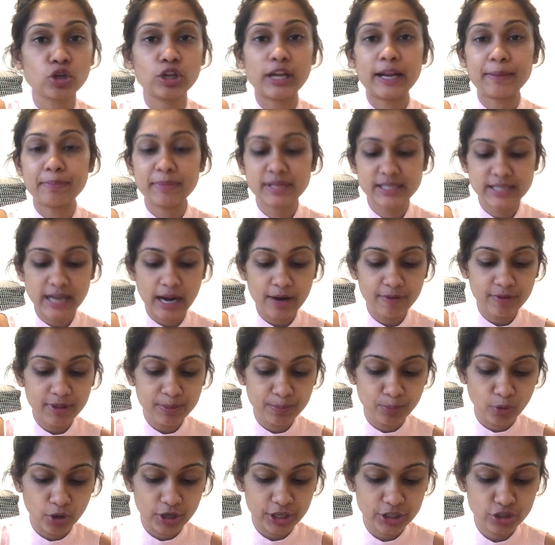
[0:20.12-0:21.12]
Let me start
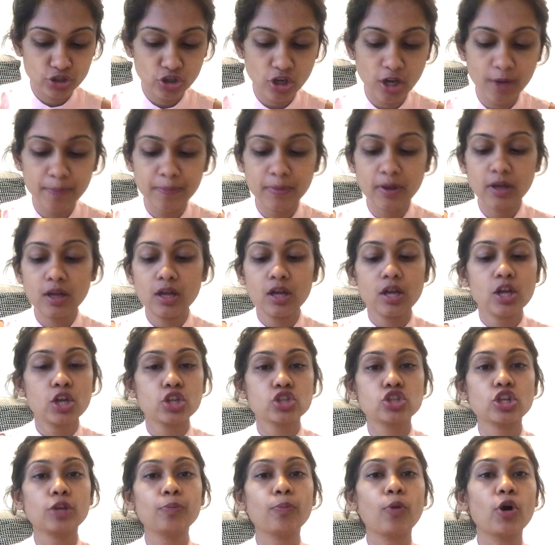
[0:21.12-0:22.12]
with body shop.
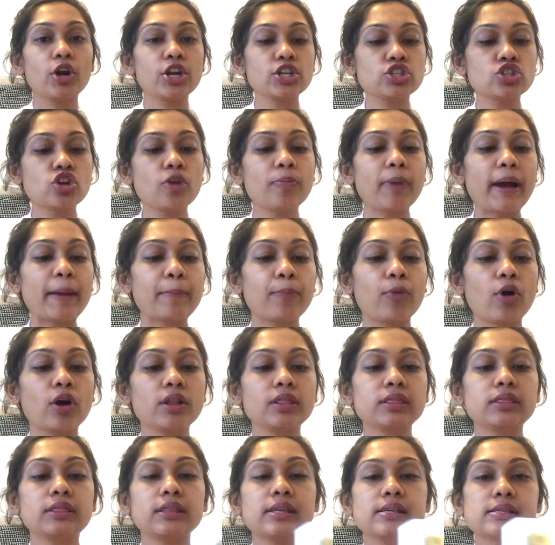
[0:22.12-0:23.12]
So in body shop I
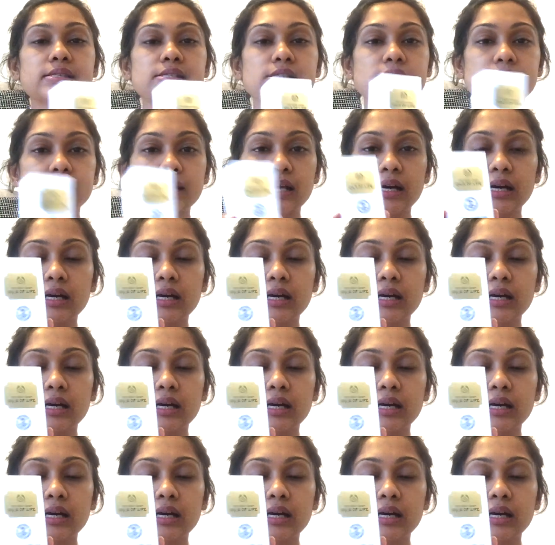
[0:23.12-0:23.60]
bought this